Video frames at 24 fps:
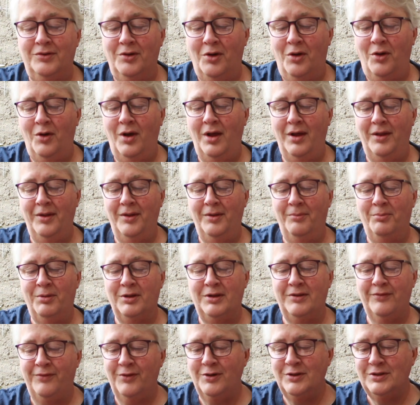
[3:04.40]
So, but
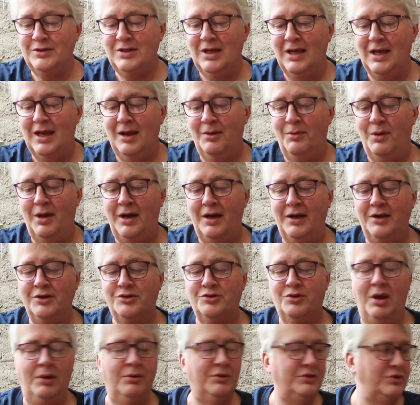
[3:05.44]
the first thing I wanted to
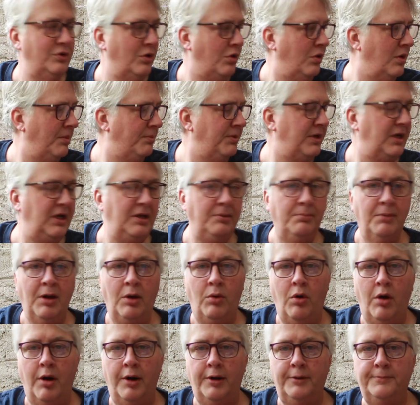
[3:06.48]
try was well, I'm gonna need my
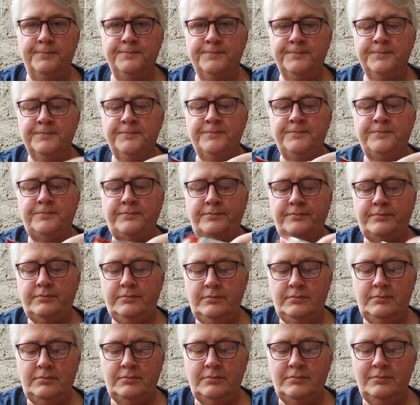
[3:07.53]
water.
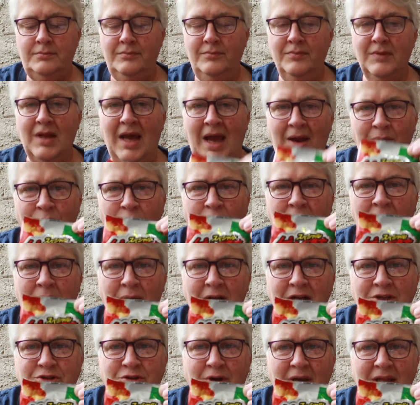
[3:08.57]
I really
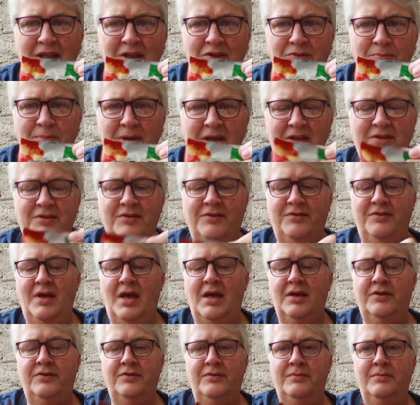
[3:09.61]
want to try these pizza
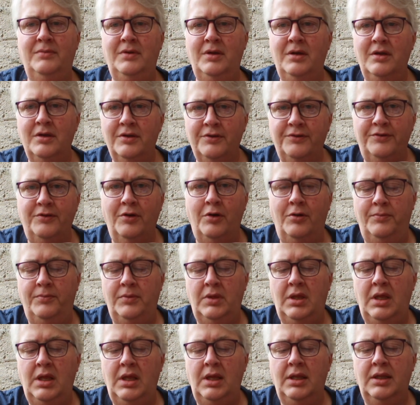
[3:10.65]
snacks. So
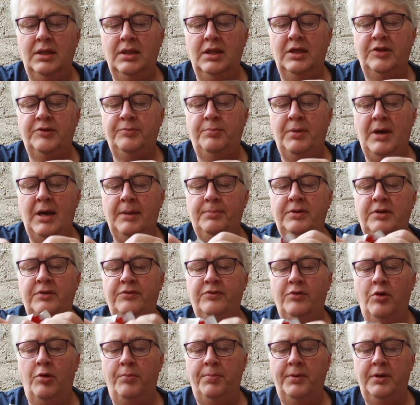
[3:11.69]
let's pop
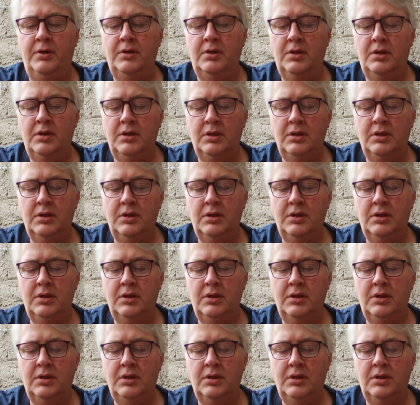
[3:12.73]
this open.